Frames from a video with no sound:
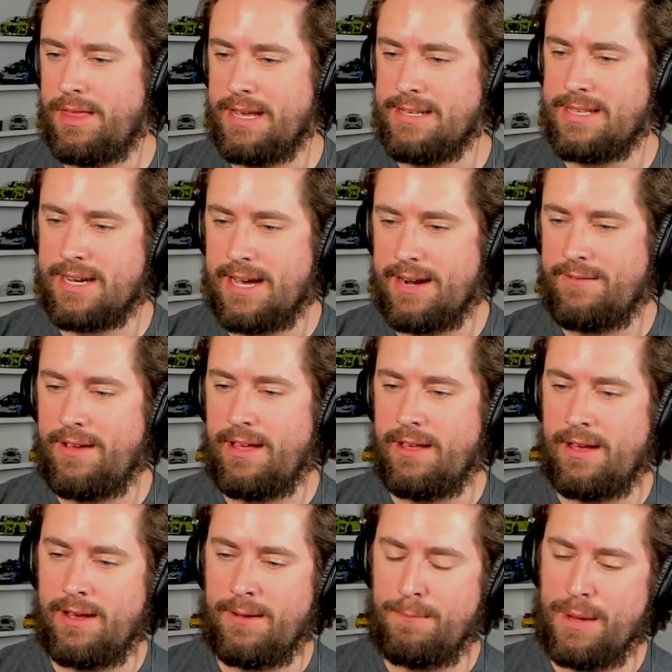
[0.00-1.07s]
things that kind
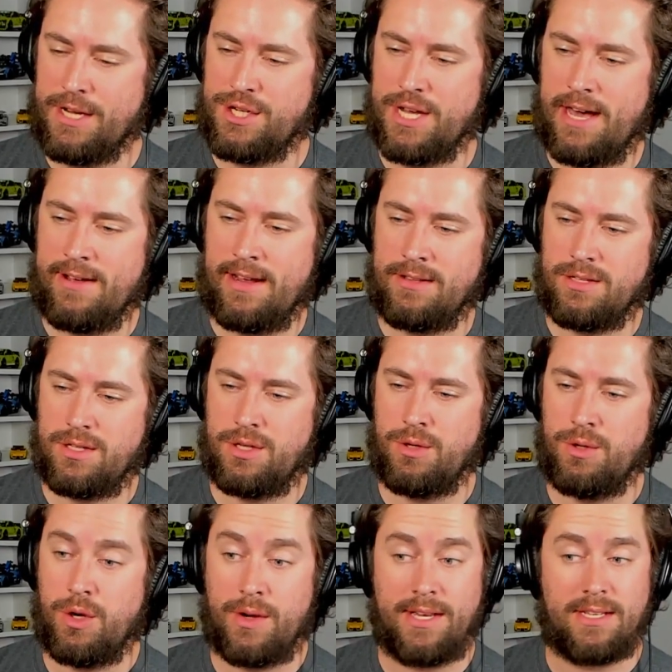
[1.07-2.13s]
of big shout outs to
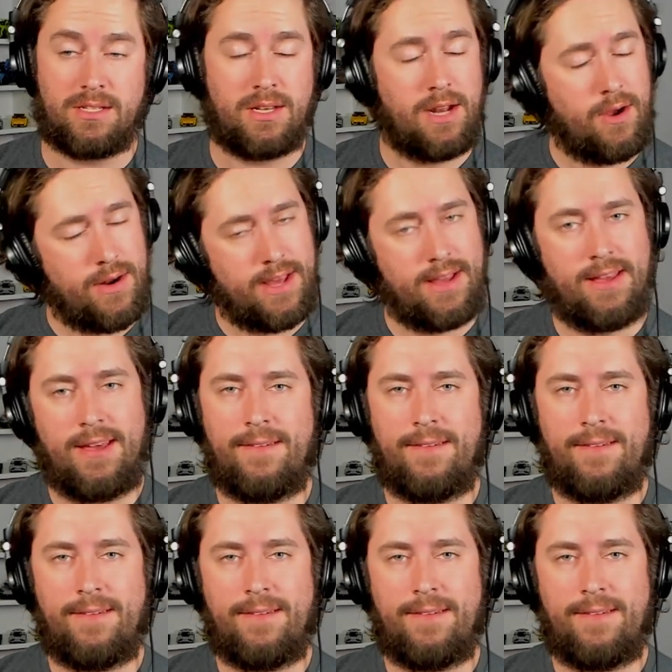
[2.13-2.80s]
Yuki Tsunoda,